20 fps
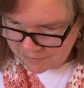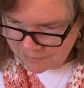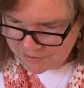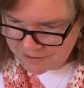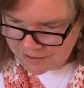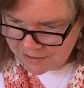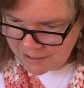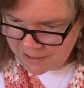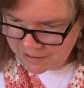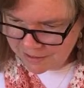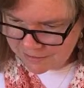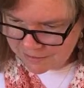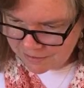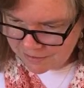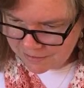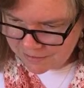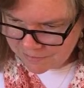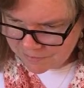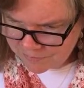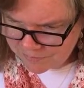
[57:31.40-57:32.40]
Tineke
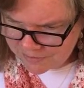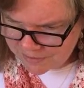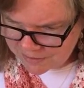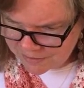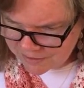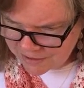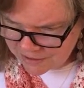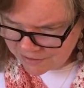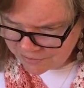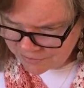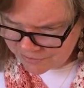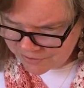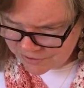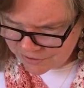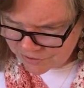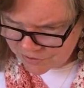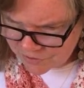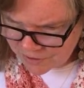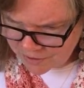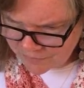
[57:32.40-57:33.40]
says, was it he
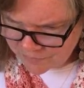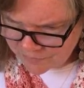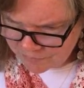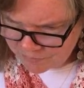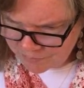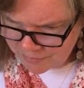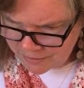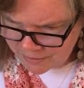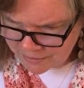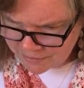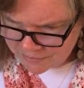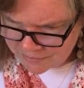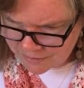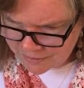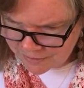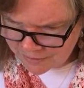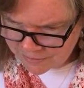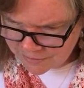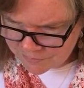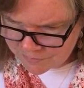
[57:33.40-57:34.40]
learned to drive in
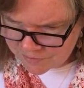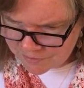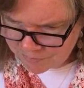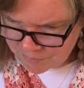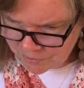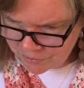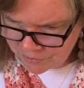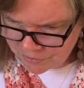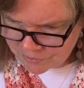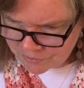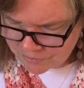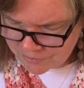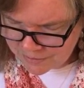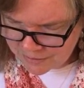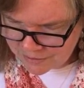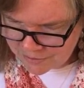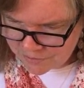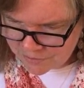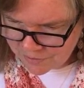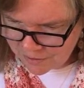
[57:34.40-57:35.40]
Baghdad? It was a miracle
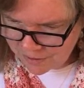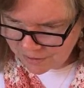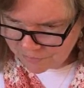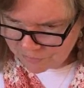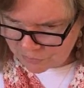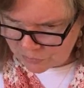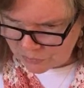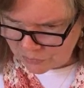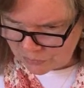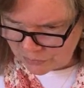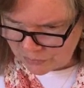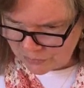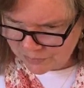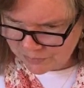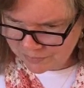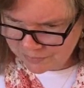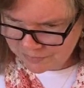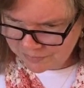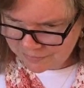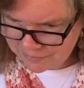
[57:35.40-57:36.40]
he could drive.
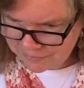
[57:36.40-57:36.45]
Ooh.